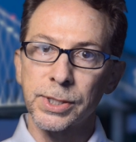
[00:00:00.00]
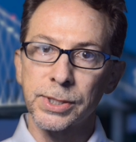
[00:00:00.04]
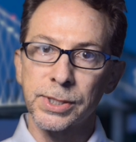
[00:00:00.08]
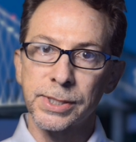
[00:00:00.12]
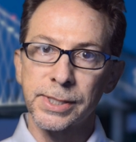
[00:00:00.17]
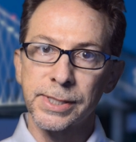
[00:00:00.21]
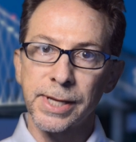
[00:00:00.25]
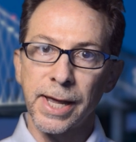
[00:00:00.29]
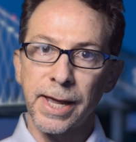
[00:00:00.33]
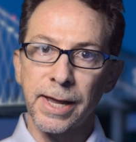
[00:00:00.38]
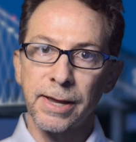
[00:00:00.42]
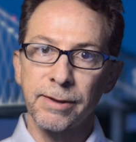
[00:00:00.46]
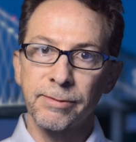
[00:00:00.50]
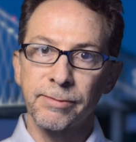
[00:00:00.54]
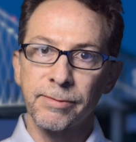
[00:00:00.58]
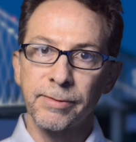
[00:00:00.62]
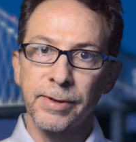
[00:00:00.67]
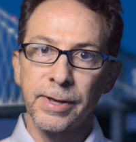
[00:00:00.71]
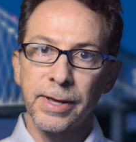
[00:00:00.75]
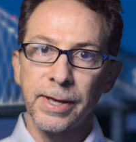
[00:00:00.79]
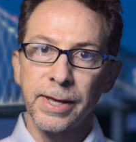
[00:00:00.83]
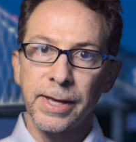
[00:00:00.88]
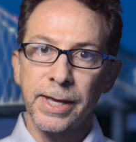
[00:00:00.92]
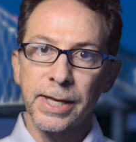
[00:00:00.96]
is safe.
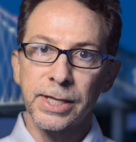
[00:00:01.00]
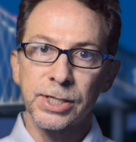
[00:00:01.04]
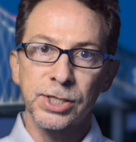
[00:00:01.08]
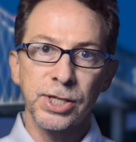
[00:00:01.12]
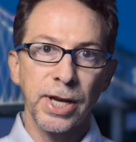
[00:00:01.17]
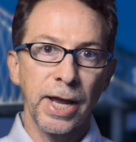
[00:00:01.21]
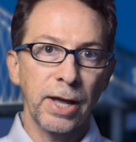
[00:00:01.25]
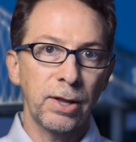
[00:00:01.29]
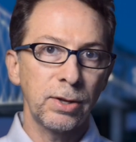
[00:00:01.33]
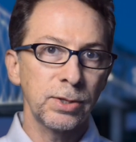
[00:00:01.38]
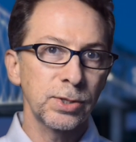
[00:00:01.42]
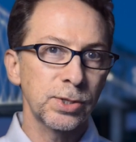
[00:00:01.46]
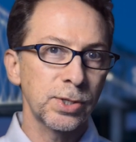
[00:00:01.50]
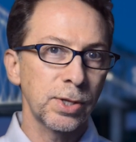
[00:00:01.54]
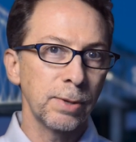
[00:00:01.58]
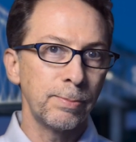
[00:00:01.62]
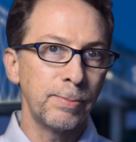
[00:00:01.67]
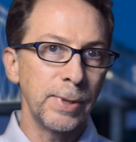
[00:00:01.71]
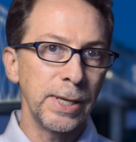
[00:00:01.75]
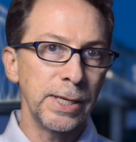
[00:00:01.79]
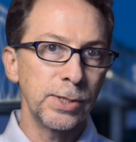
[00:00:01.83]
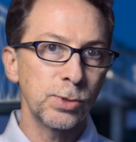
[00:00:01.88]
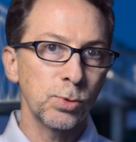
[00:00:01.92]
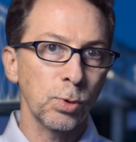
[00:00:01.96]
It challenged the
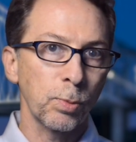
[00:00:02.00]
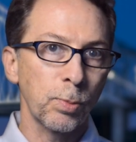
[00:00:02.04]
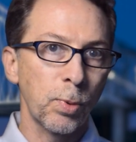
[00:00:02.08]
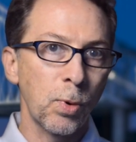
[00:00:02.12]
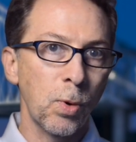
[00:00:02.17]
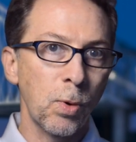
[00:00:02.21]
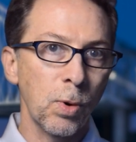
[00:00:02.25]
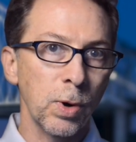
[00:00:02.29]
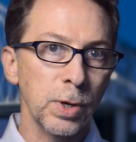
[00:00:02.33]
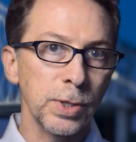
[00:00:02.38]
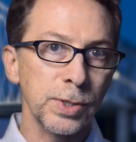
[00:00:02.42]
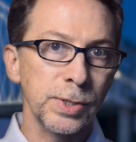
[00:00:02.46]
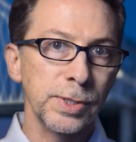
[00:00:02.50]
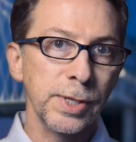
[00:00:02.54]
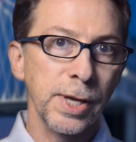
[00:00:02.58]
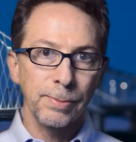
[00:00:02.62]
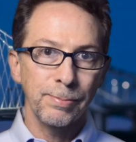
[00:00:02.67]
bee's reports,